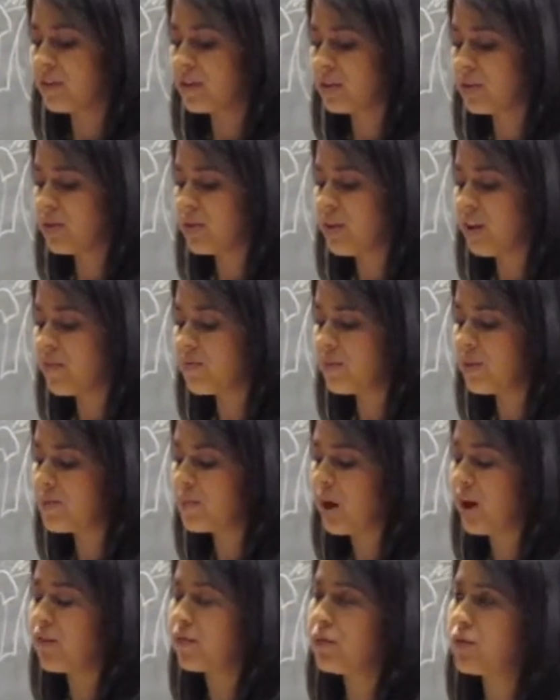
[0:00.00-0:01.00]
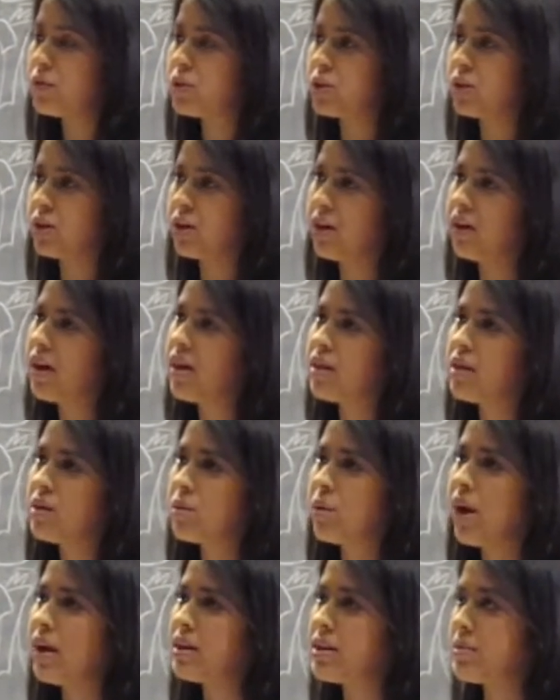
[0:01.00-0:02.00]
So give me my future and the
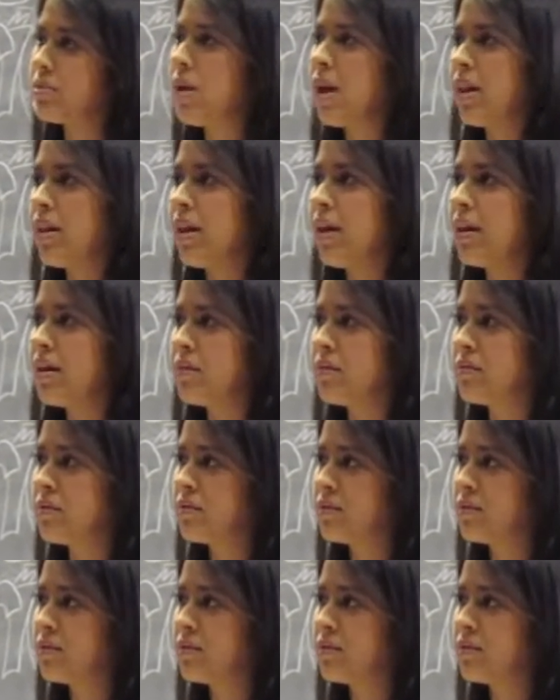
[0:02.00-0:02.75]
right to my life.